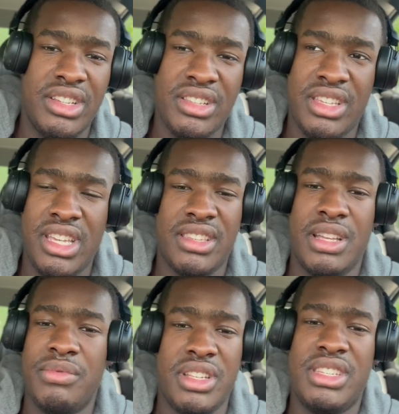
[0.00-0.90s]
Just get
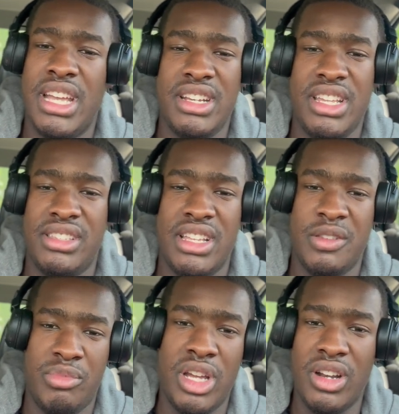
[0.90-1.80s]
something techniques that
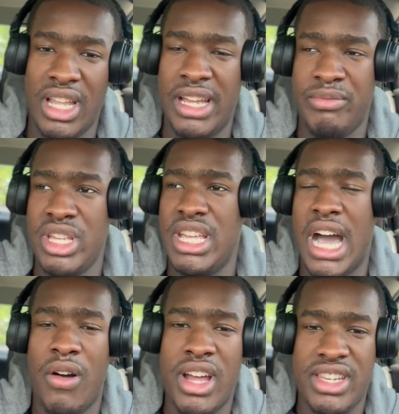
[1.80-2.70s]
is better. Like me,
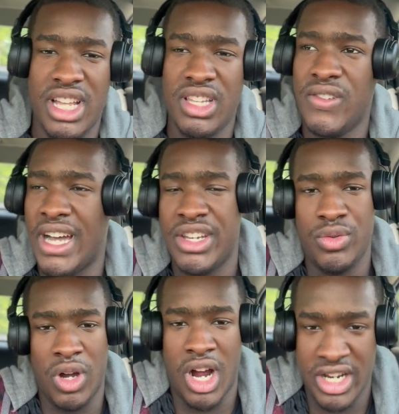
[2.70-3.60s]
how I deadlift, I
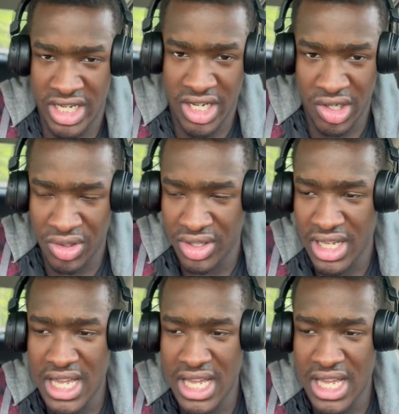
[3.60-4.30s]
do RDLs,